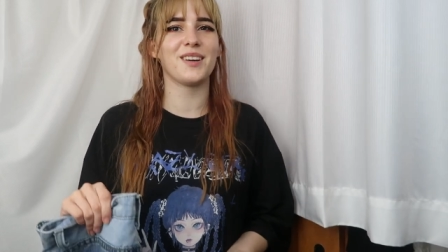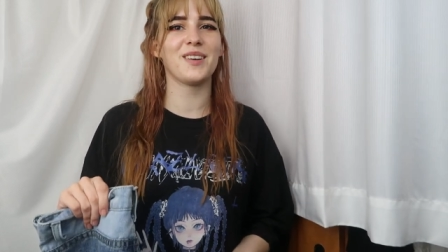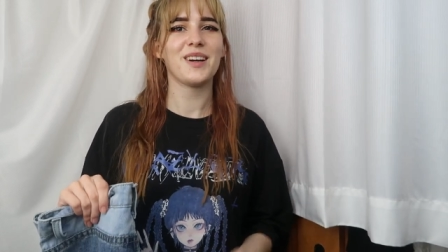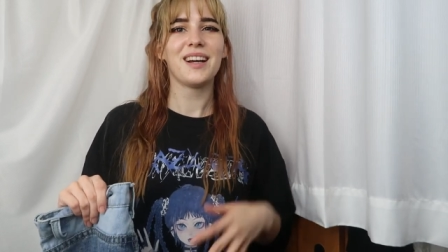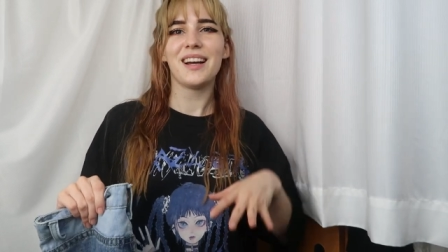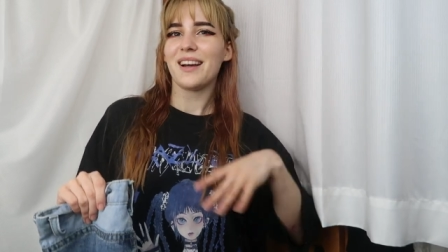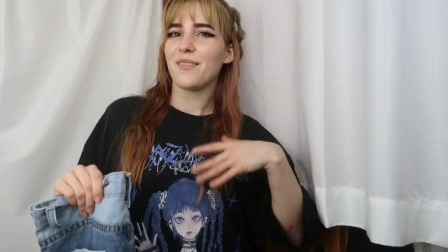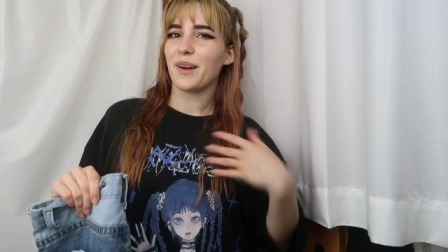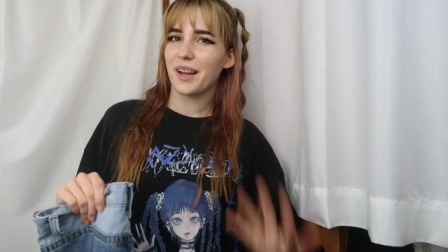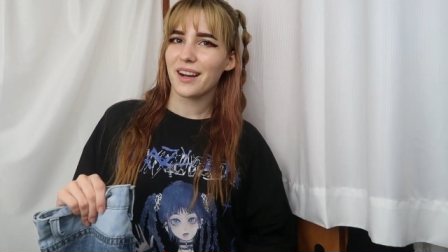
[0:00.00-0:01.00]
so
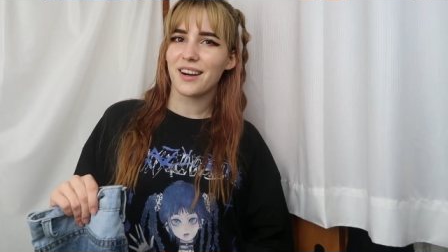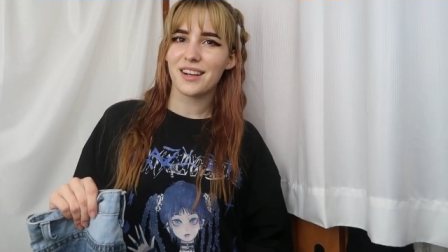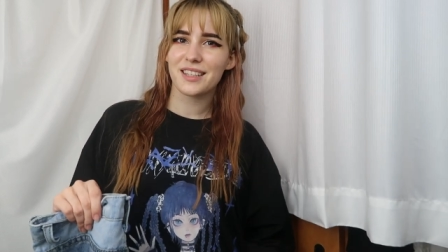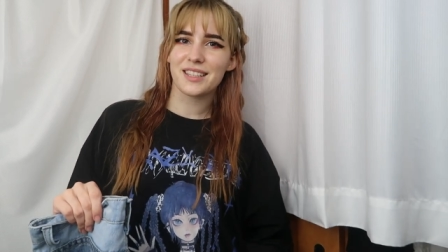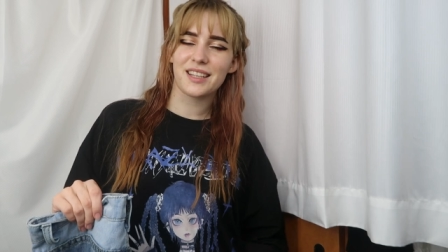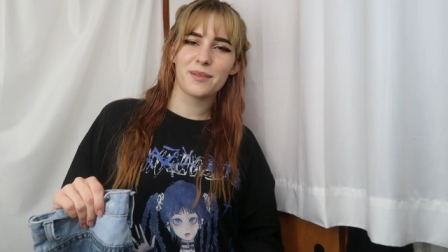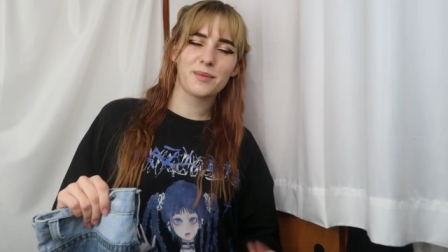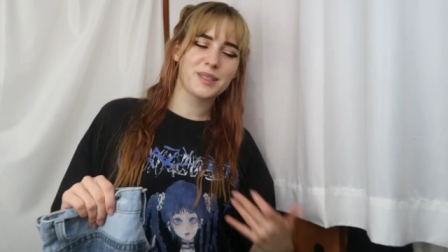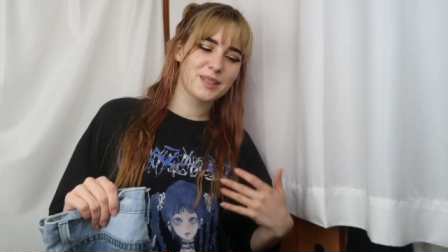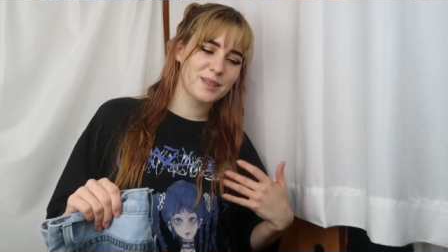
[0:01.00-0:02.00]
wearing hard
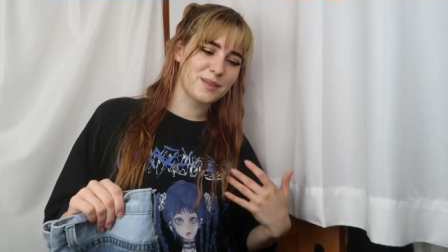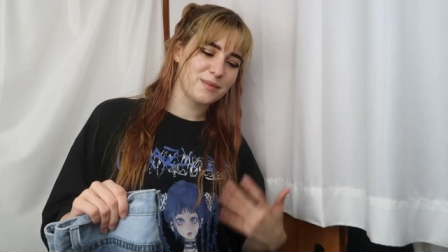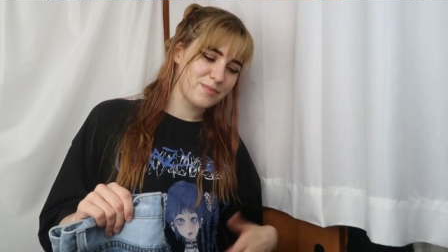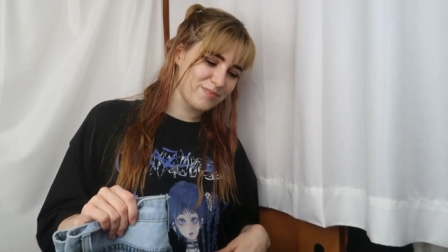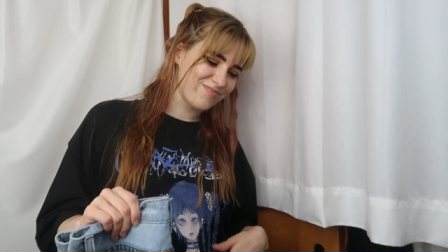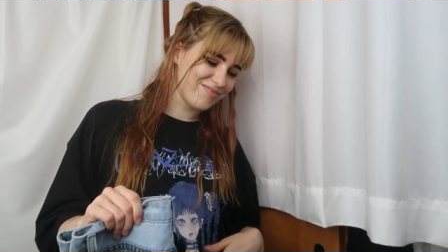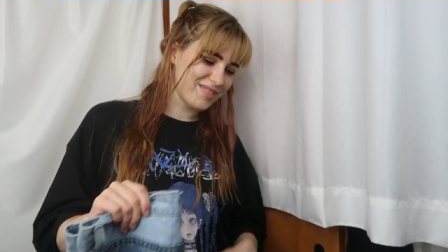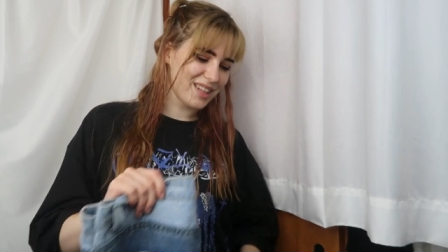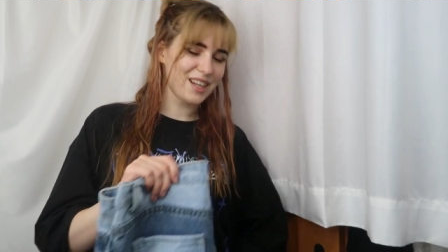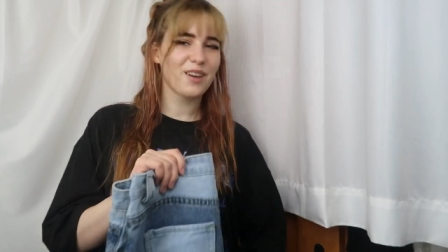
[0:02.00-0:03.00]
denim is
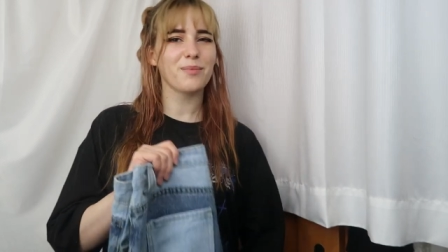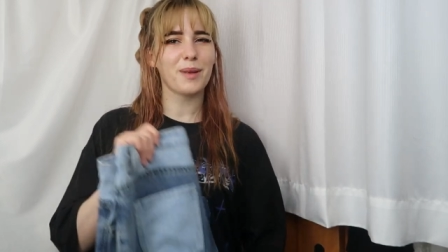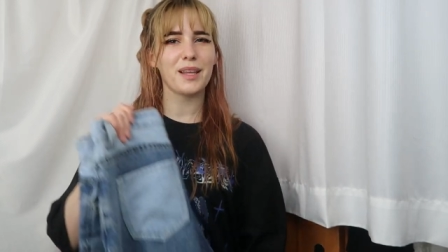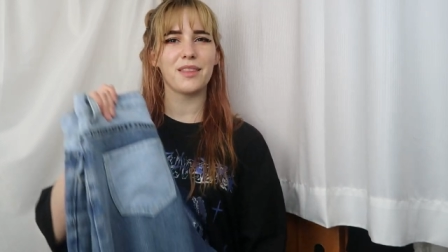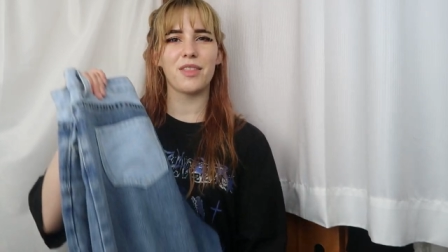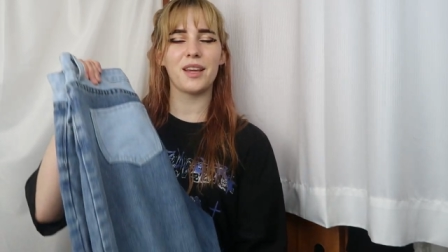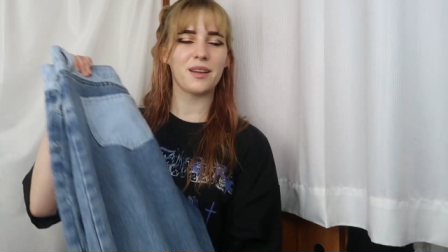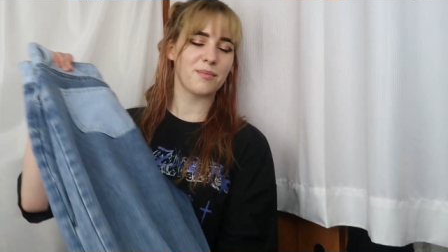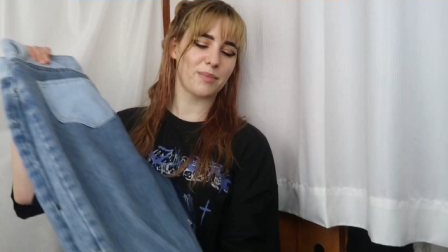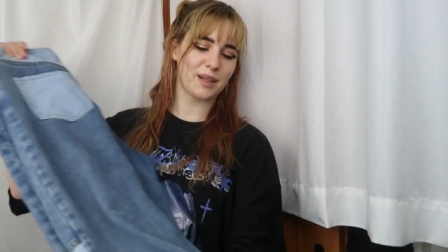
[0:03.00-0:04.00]
of my
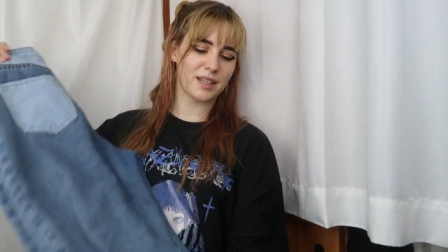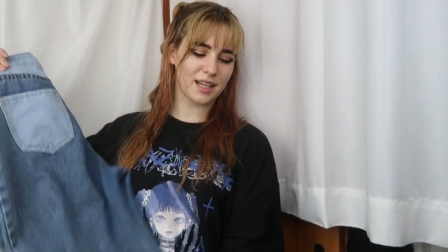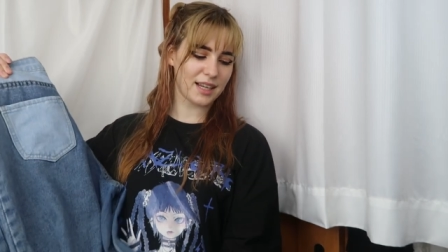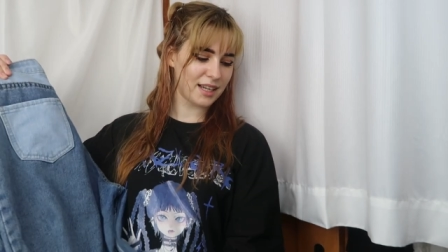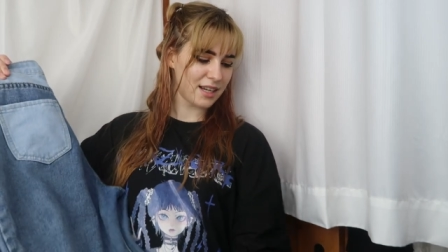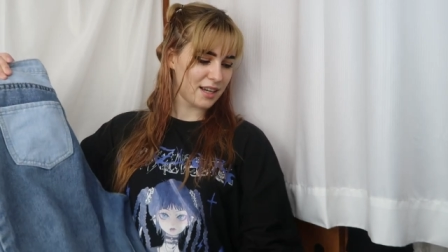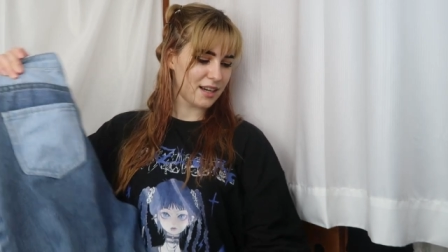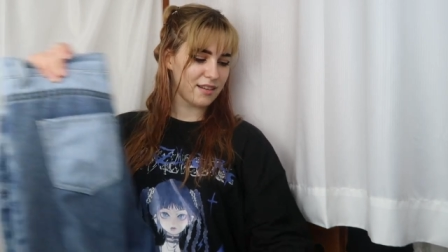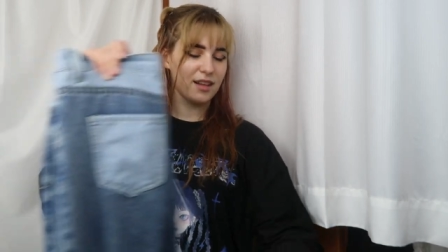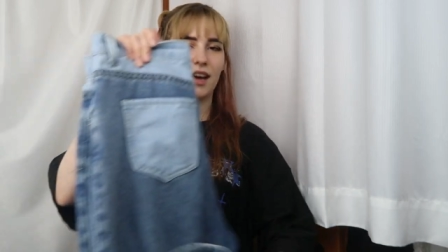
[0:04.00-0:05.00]
thing, but like
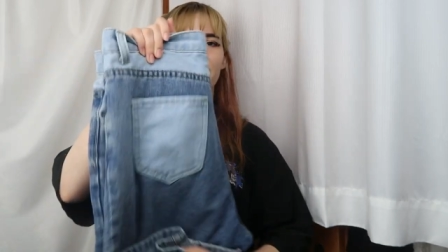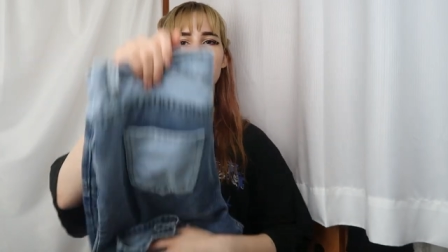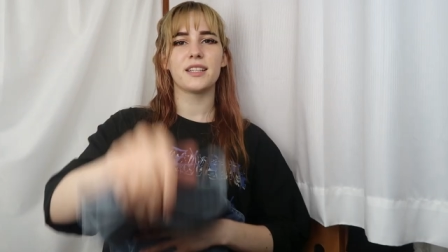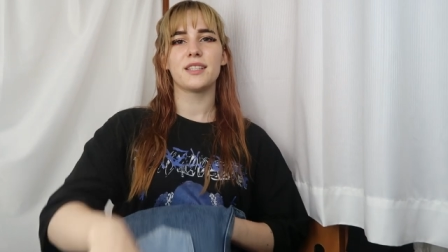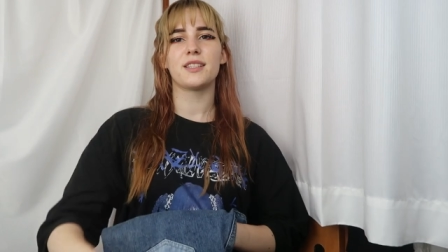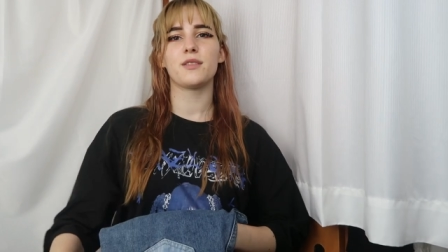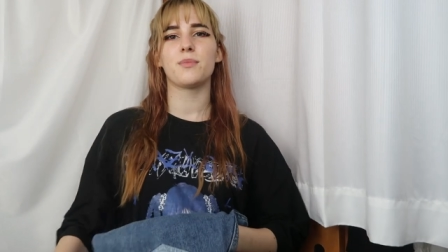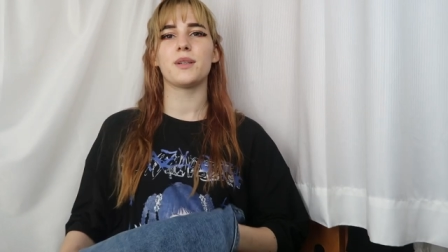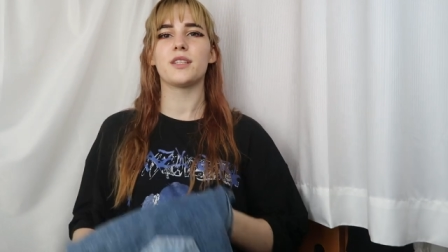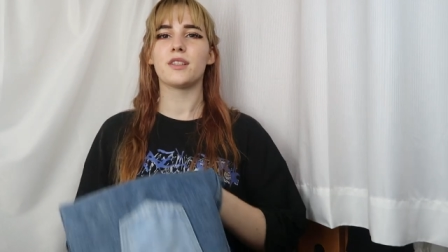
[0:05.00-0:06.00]
having this
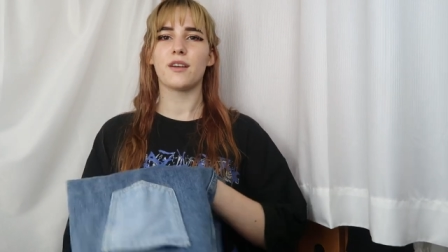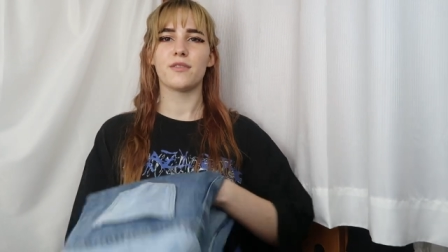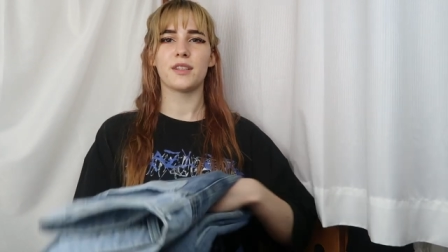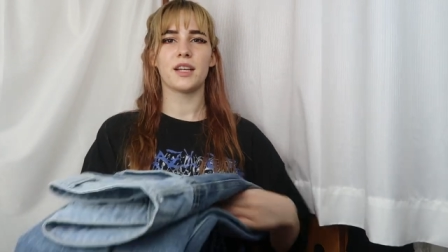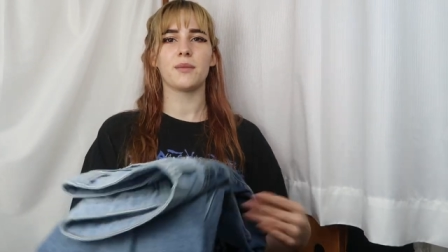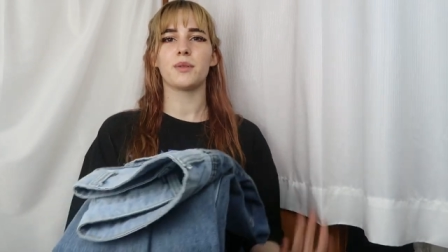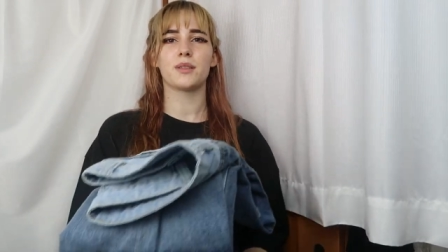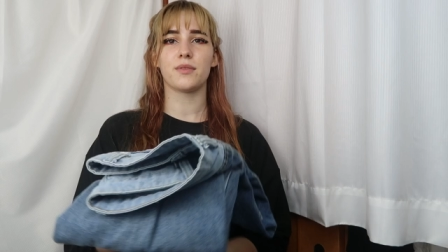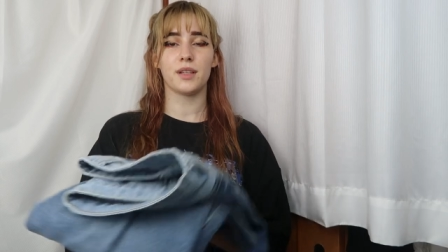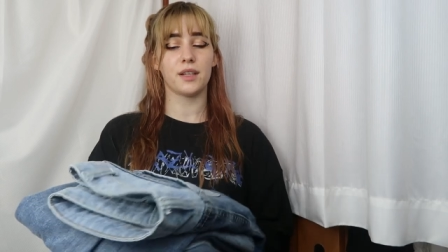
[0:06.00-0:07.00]
super soft denim
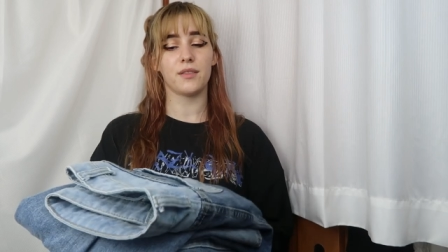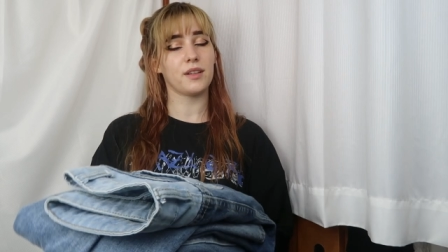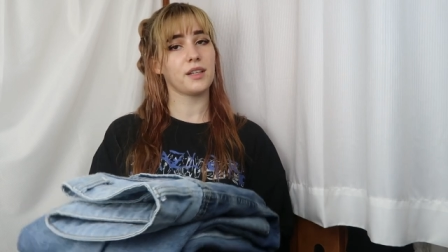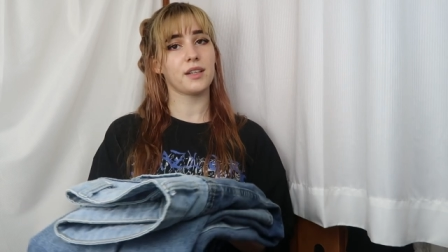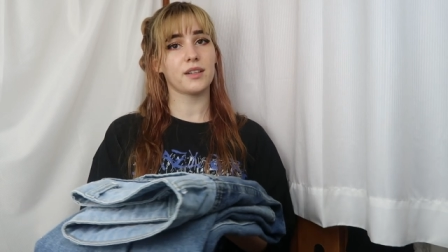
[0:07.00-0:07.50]
is really, really